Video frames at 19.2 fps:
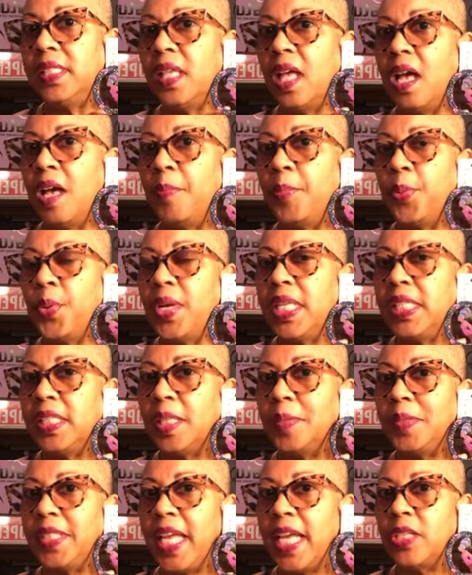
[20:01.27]
a pretty
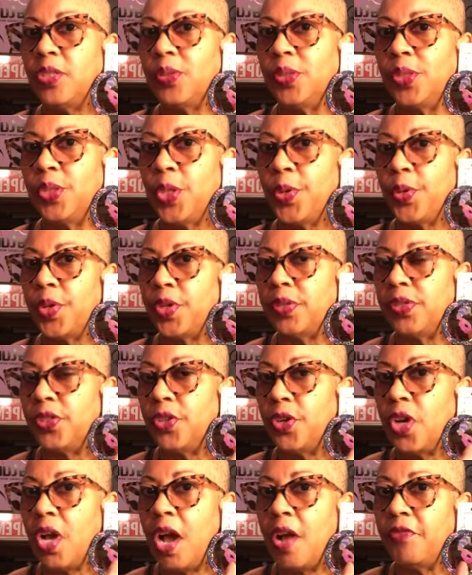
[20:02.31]
substantial cir
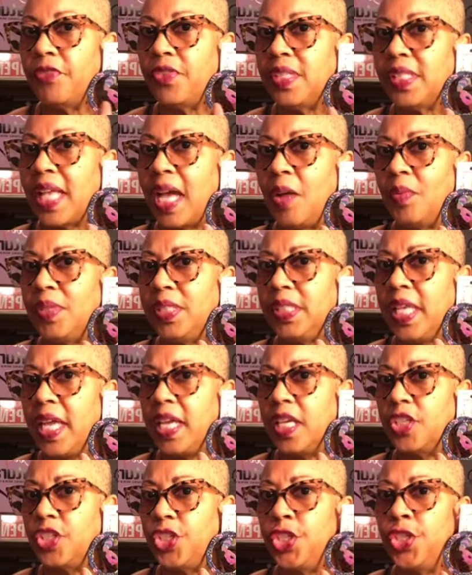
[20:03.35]
circumference. I would say a
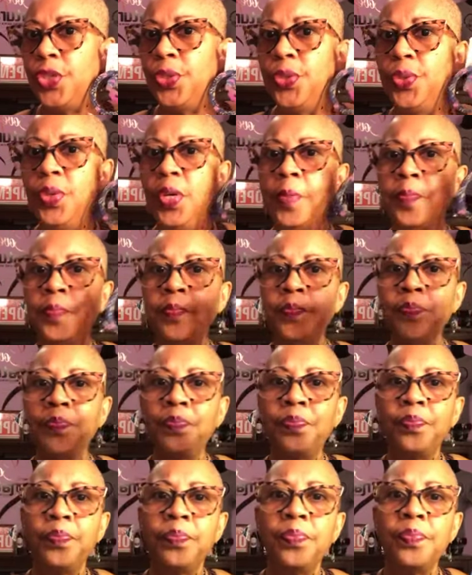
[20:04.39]
two.
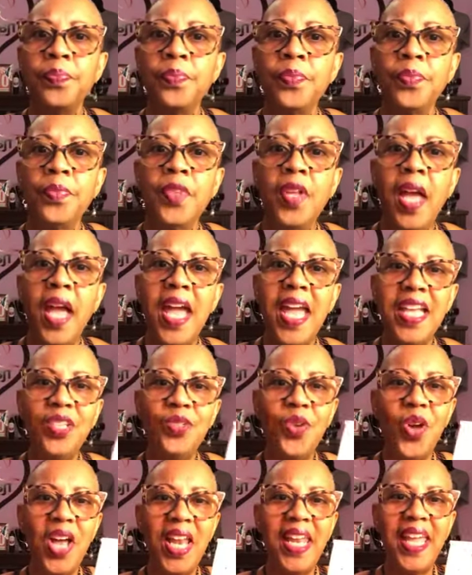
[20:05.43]
Hey,
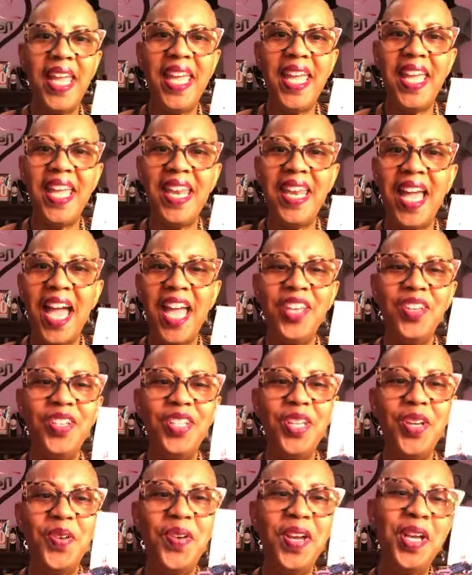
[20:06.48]
Charlene, how you
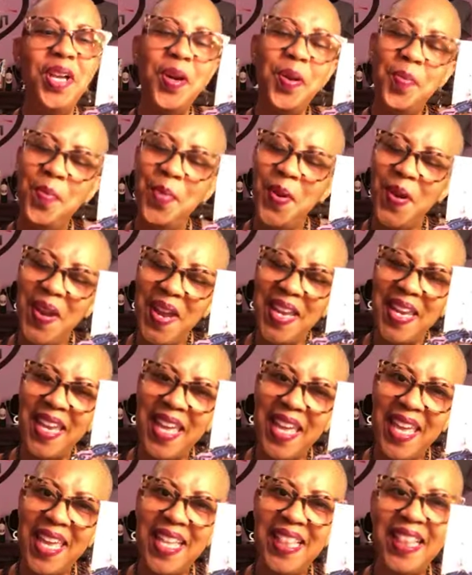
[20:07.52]
doing? Good
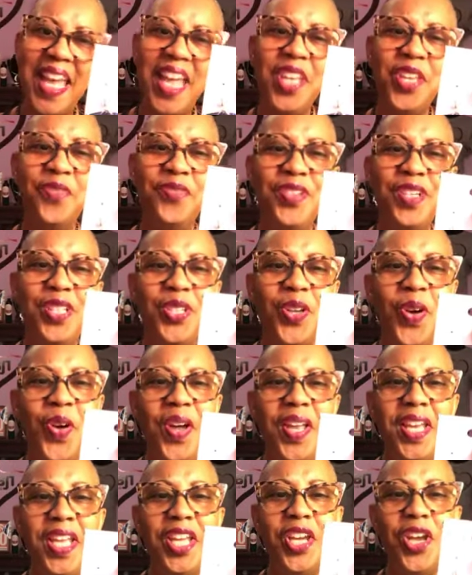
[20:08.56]
morning. Thank you for
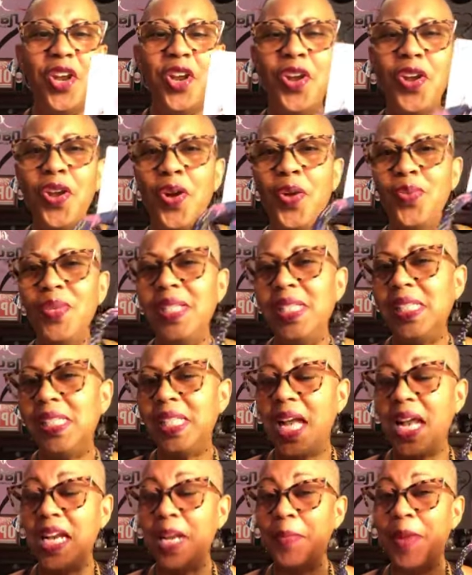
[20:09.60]
joining, girl. We just
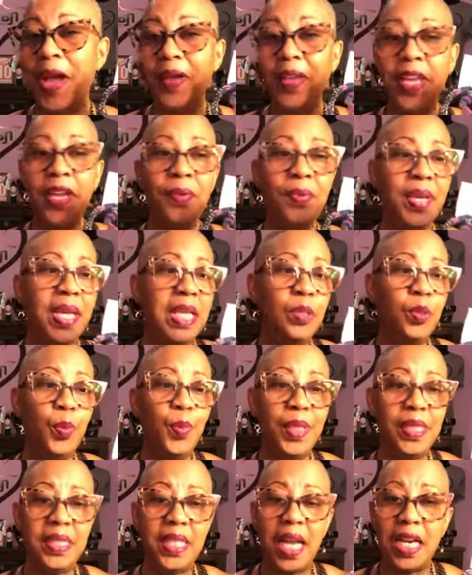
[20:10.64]
talking about earrings. We've
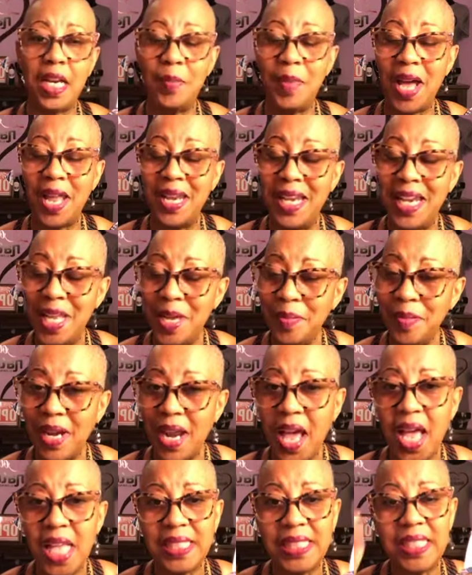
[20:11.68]
been talking about lip
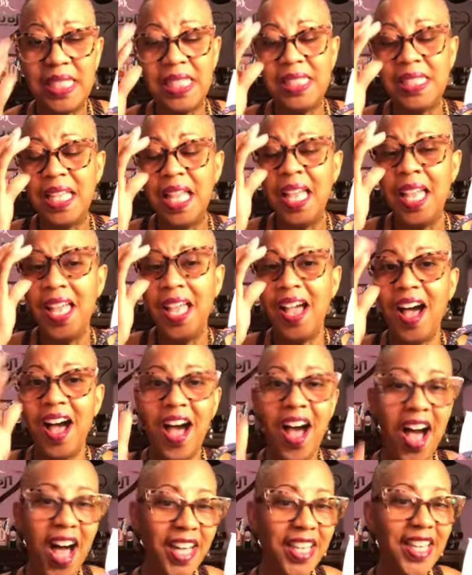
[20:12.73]
glosses,
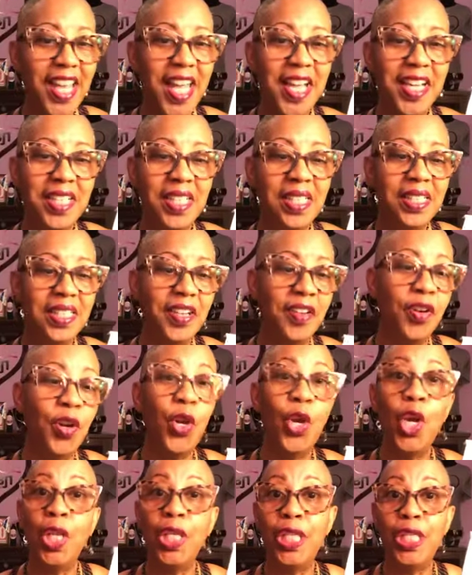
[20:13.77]
all of that good stuff
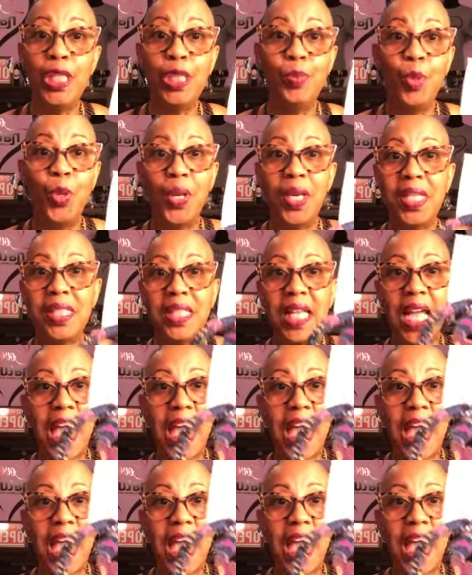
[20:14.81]
early this morning because I got